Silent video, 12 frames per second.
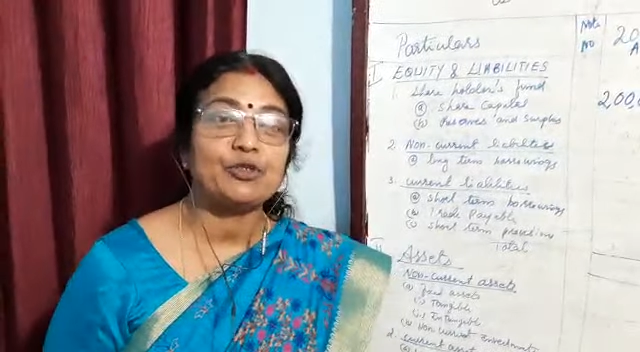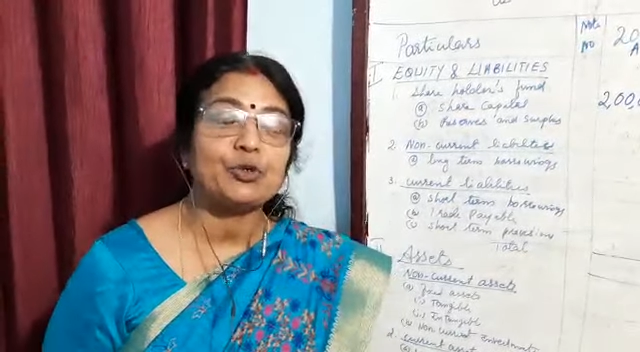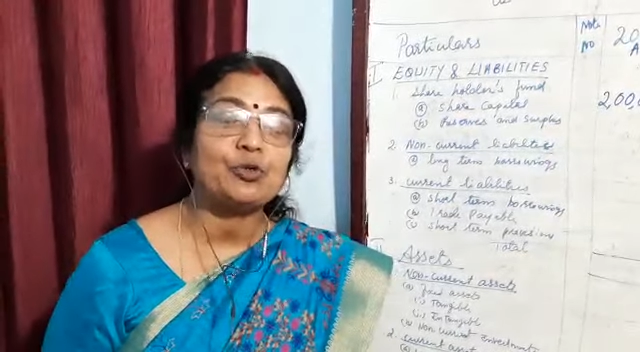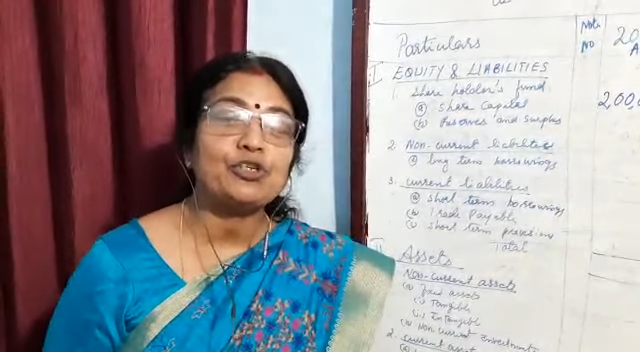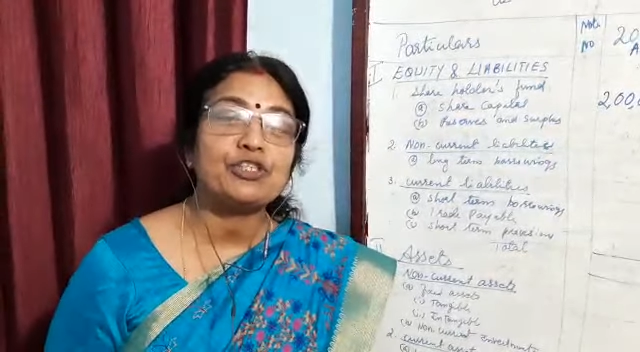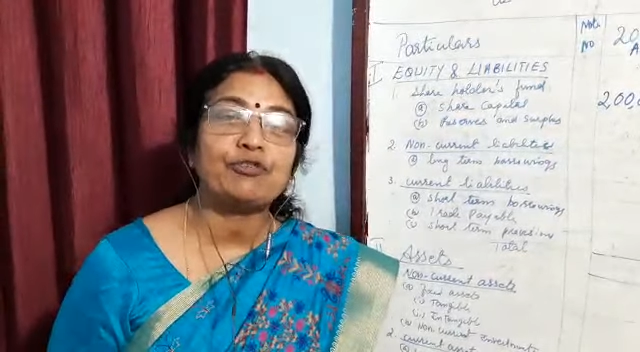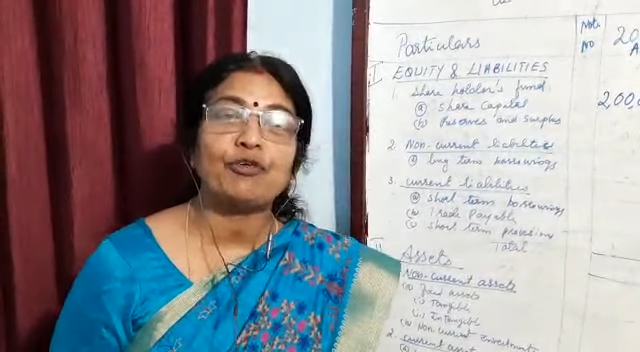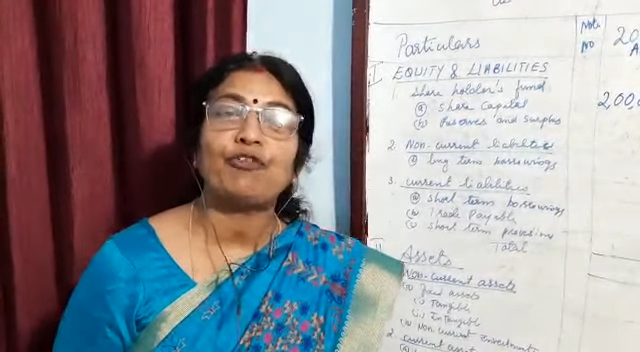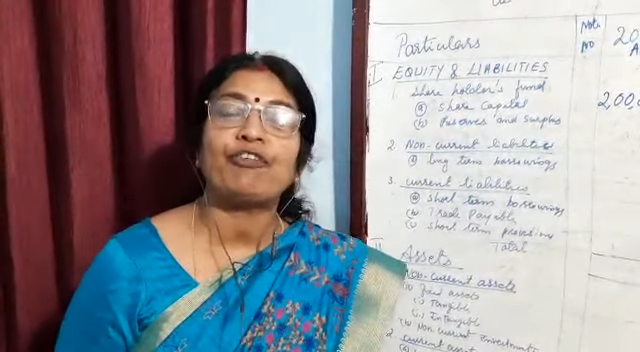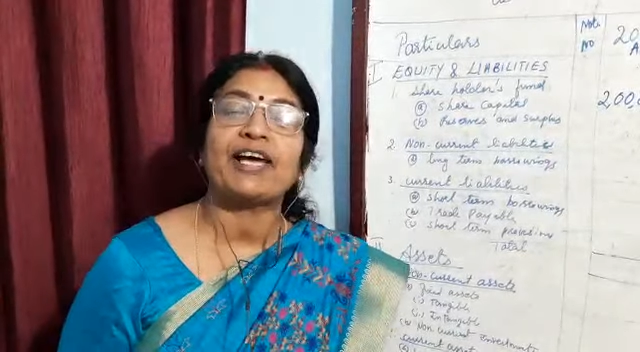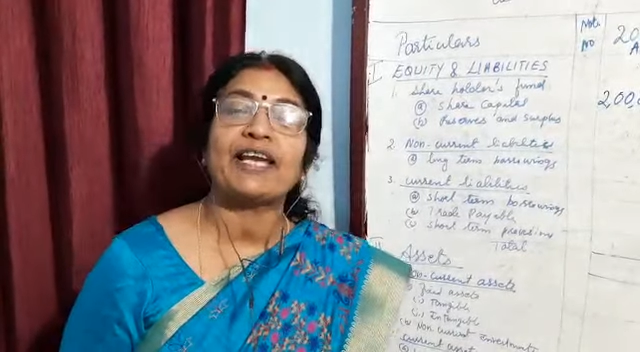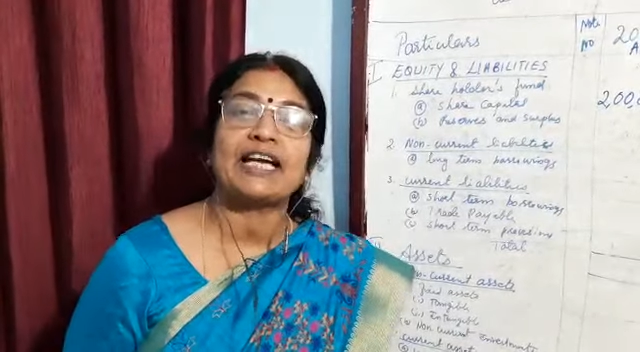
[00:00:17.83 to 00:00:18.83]
tools for
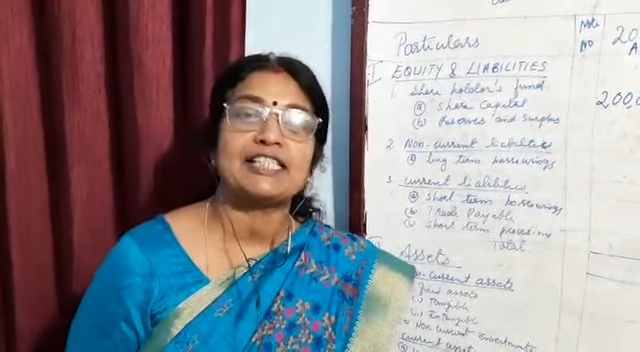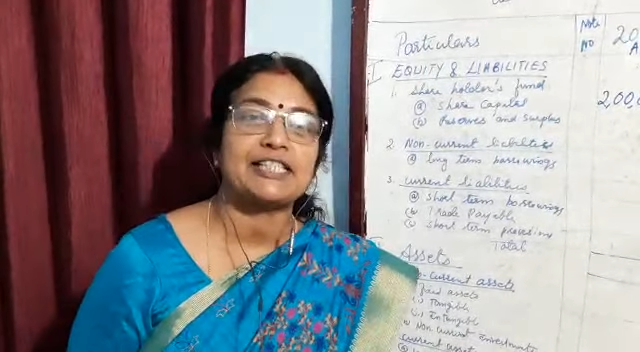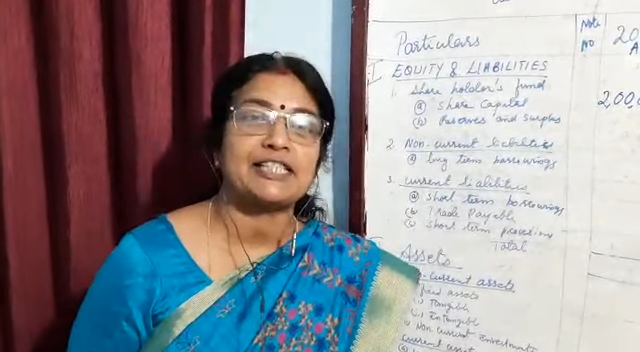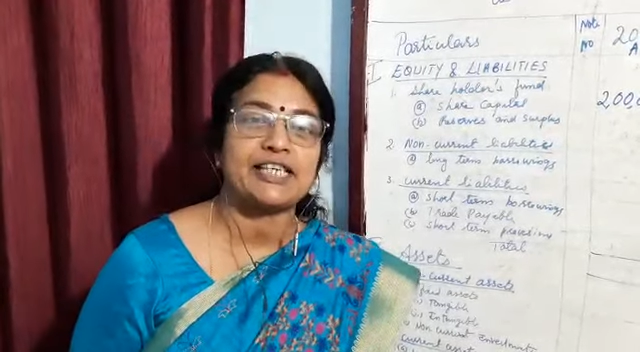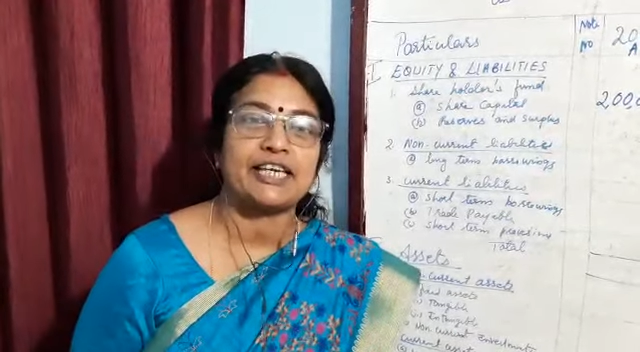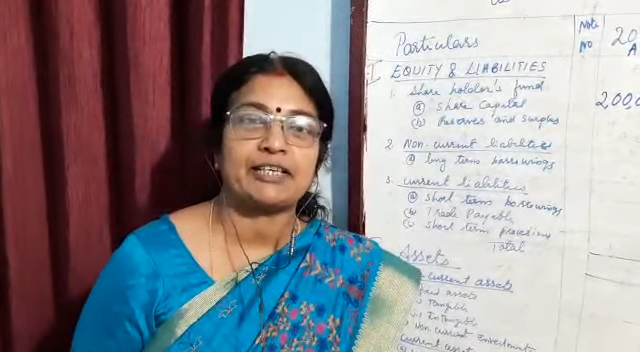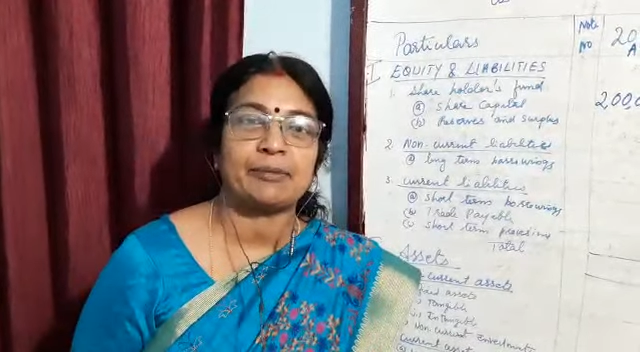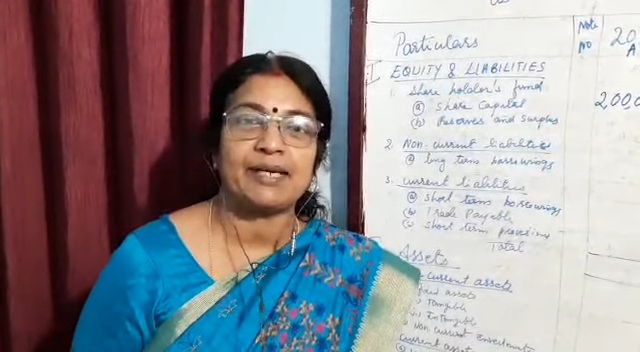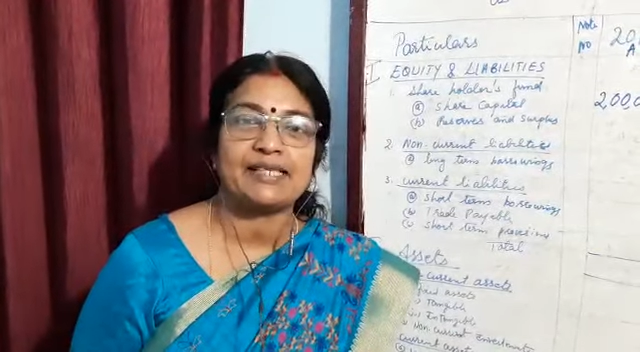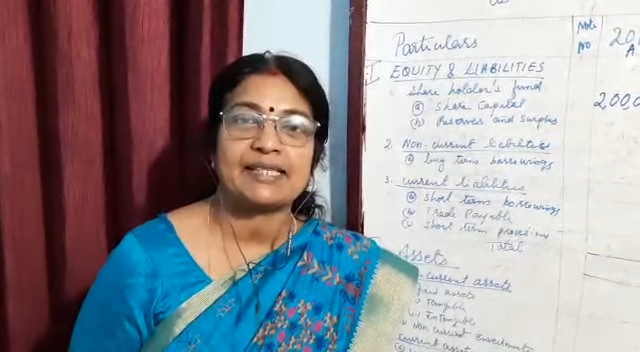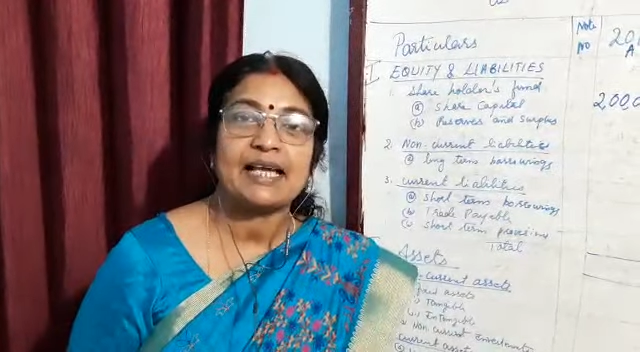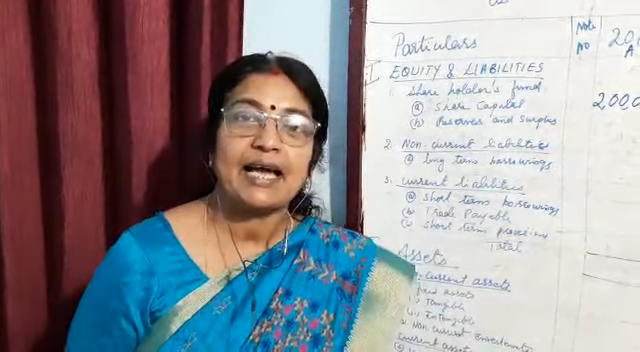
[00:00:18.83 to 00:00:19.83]
financial
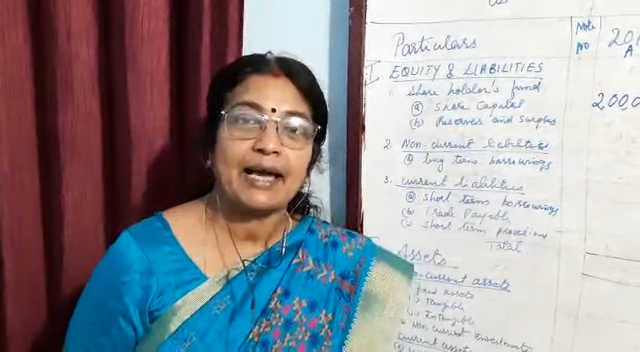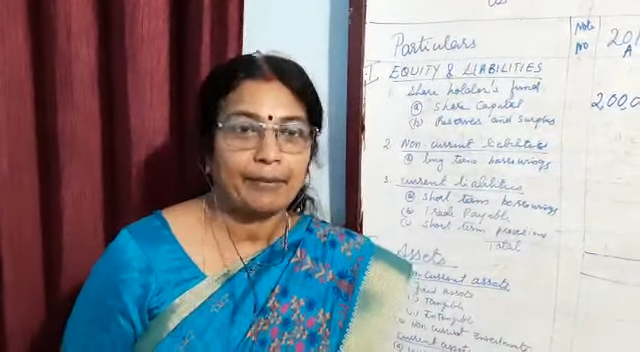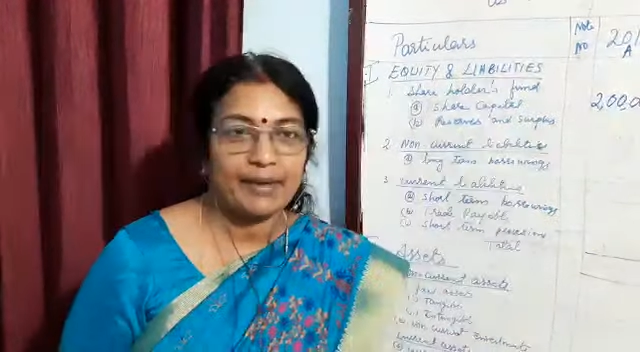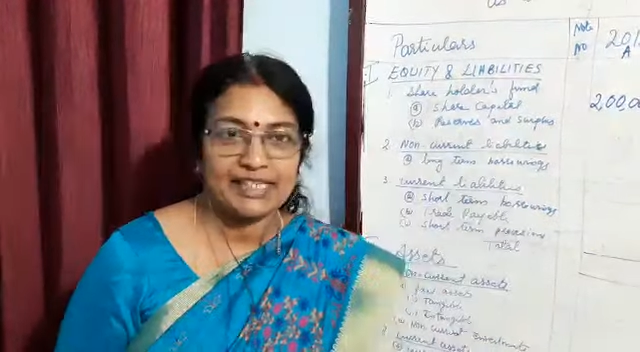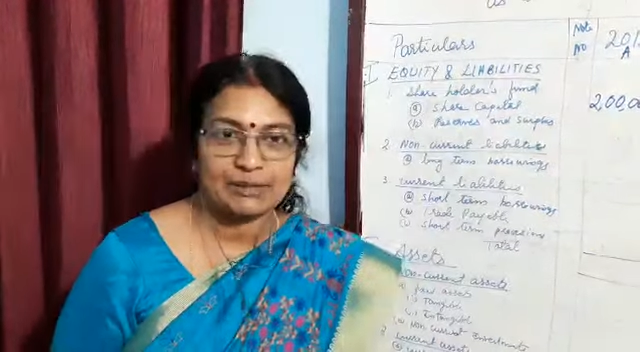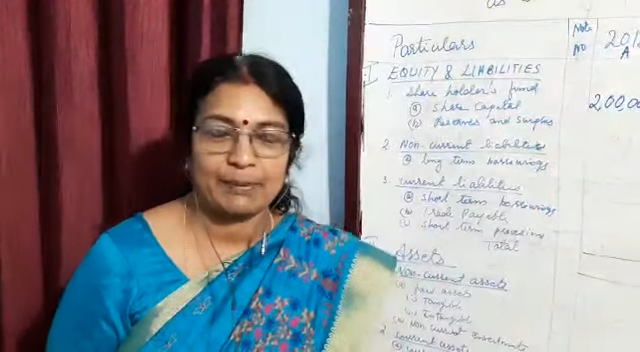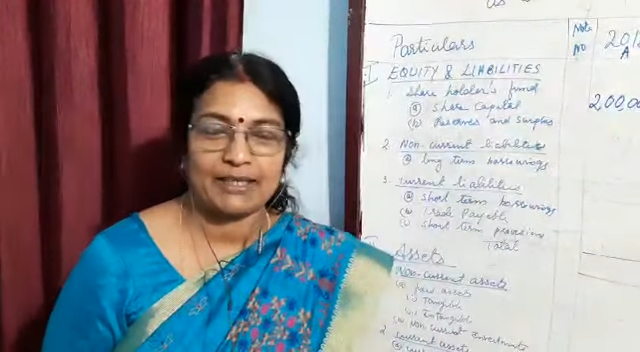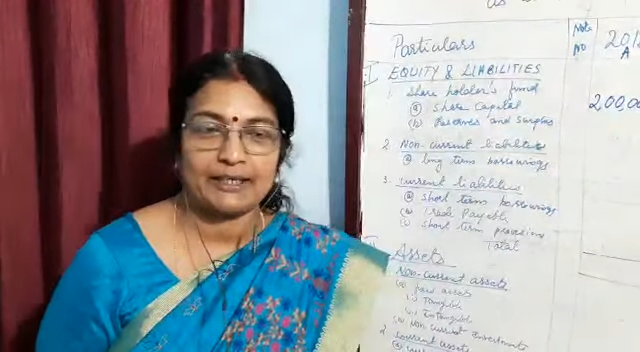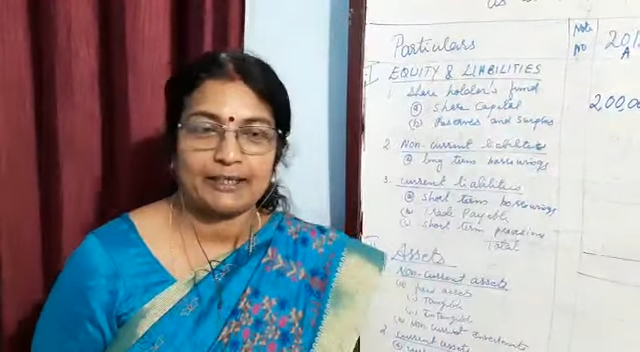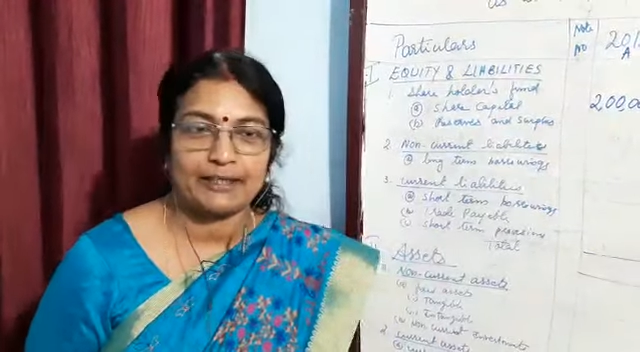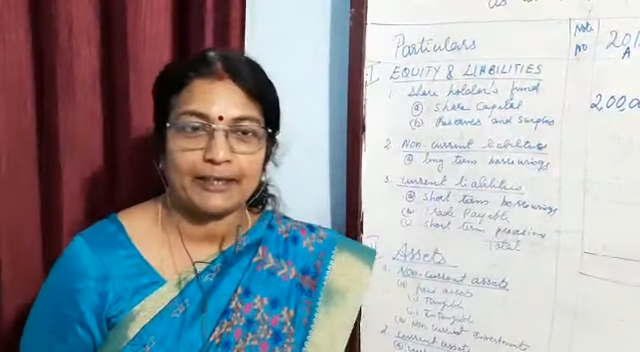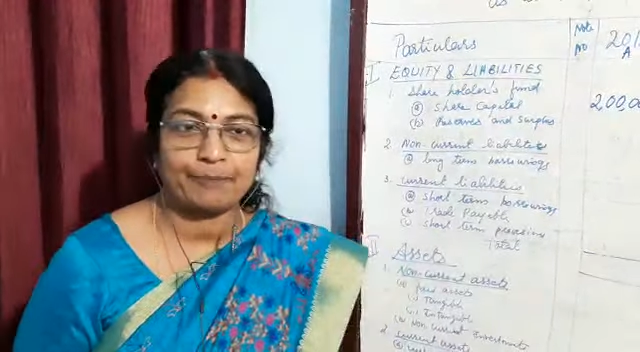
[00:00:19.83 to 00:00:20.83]
statements, I'm
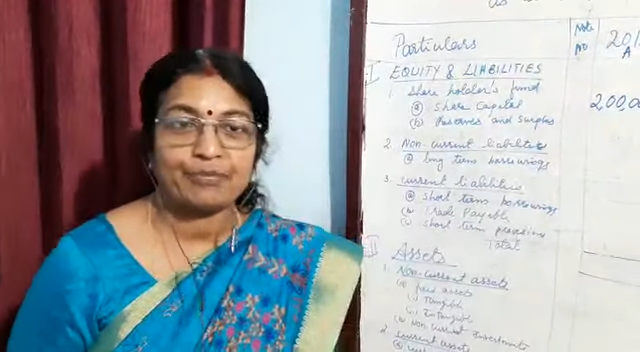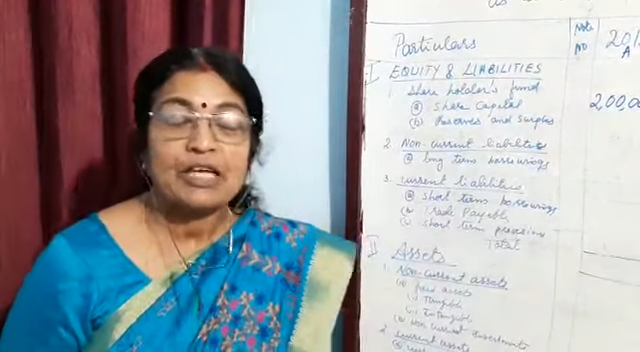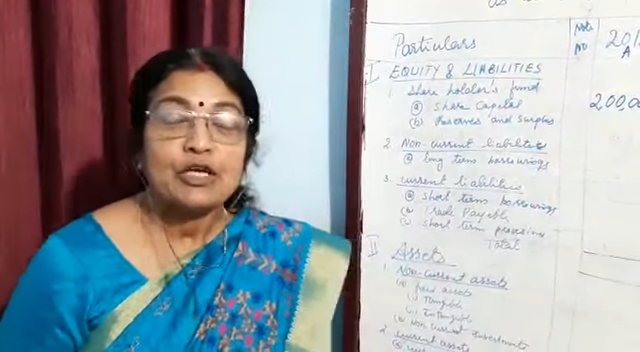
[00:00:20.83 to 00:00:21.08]
explaining.